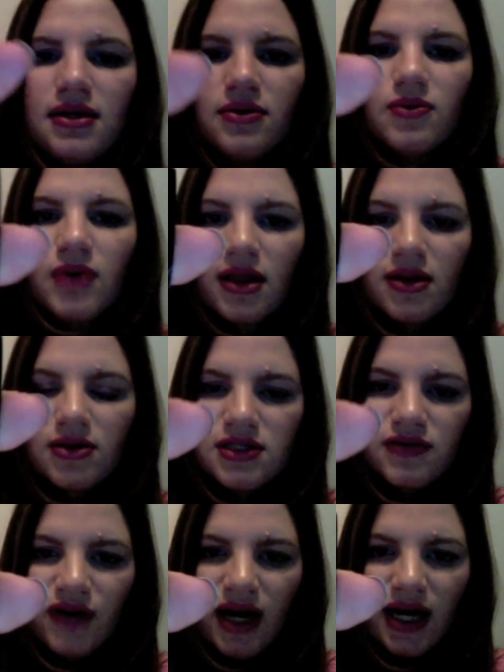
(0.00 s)
one of those
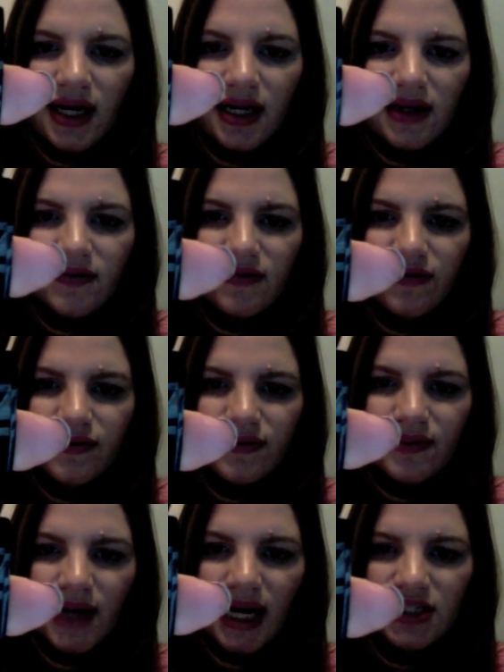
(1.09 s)
5
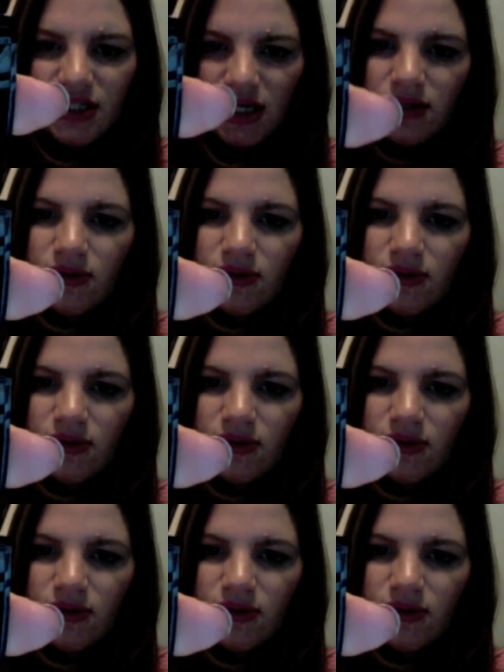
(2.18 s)
eyeshadow